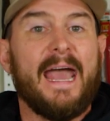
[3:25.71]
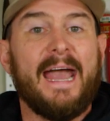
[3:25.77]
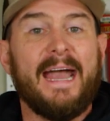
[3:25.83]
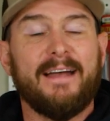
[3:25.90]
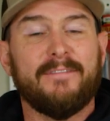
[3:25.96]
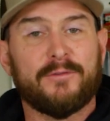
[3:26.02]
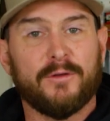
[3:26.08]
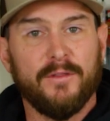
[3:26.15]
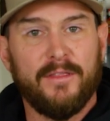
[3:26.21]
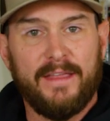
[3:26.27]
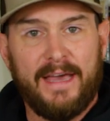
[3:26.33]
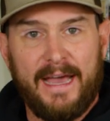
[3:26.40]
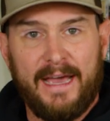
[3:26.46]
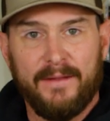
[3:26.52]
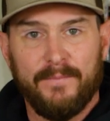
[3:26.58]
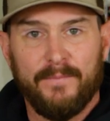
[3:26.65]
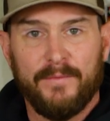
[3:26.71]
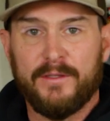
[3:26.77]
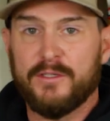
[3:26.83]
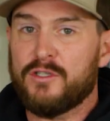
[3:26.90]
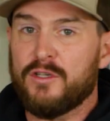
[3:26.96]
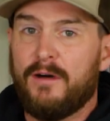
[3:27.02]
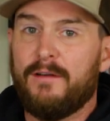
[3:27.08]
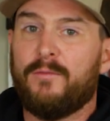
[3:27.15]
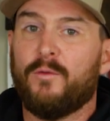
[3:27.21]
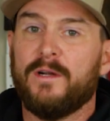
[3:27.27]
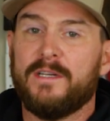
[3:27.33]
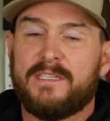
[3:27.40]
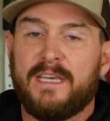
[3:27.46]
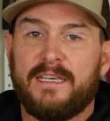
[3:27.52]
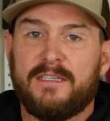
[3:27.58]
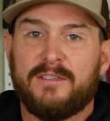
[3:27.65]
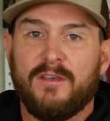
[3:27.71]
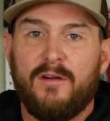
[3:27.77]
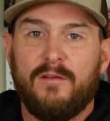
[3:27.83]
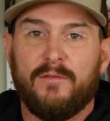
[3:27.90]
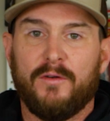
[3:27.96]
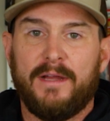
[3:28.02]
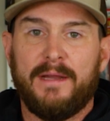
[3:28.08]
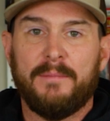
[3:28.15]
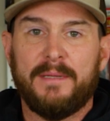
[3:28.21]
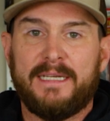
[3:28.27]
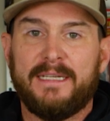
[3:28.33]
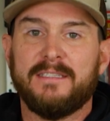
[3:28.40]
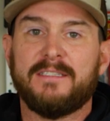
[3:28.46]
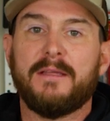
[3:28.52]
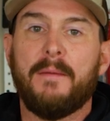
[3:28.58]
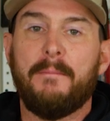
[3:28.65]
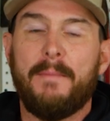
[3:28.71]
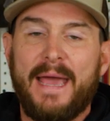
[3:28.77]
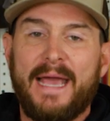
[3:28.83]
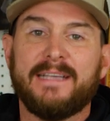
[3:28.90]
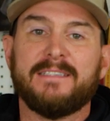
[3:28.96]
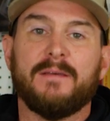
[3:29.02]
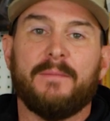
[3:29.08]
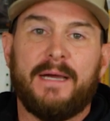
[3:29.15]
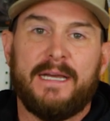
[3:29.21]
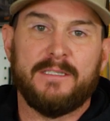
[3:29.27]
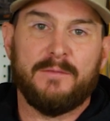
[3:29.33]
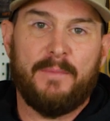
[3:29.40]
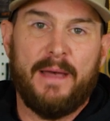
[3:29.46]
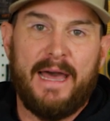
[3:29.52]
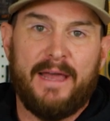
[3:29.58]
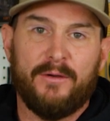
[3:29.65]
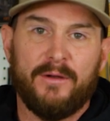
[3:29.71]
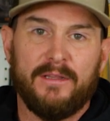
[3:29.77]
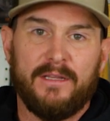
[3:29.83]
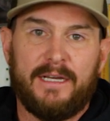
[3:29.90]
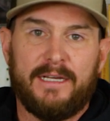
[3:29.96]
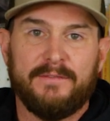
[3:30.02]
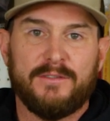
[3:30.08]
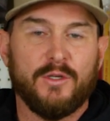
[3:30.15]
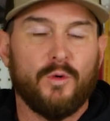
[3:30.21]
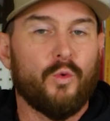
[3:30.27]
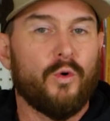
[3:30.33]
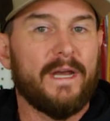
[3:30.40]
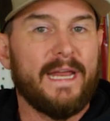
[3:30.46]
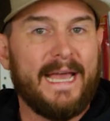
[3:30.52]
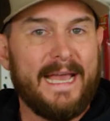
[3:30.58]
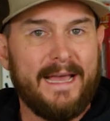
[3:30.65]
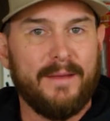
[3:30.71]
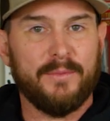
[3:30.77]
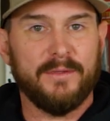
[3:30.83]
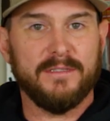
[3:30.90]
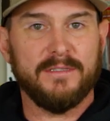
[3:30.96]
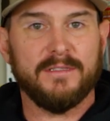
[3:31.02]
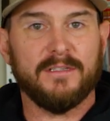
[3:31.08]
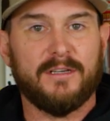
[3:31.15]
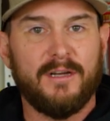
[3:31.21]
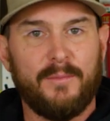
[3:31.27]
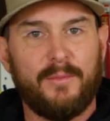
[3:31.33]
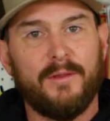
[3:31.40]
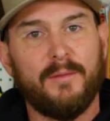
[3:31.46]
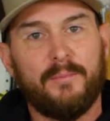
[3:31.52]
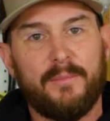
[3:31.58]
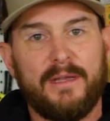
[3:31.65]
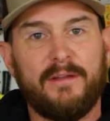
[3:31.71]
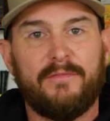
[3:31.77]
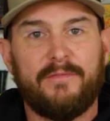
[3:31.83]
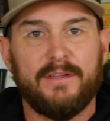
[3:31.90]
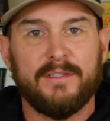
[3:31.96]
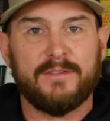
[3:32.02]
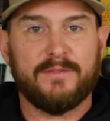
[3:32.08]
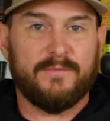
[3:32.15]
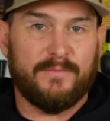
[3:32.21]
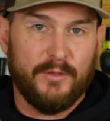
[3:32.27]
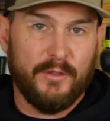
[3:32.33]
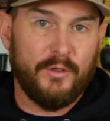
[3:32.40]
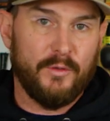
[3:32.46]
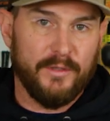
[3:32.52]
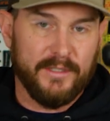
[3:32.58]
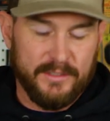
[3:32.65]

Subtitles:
After that, the software takes over and begins to maximize battery life. So what happens is a couple of benefits for you, the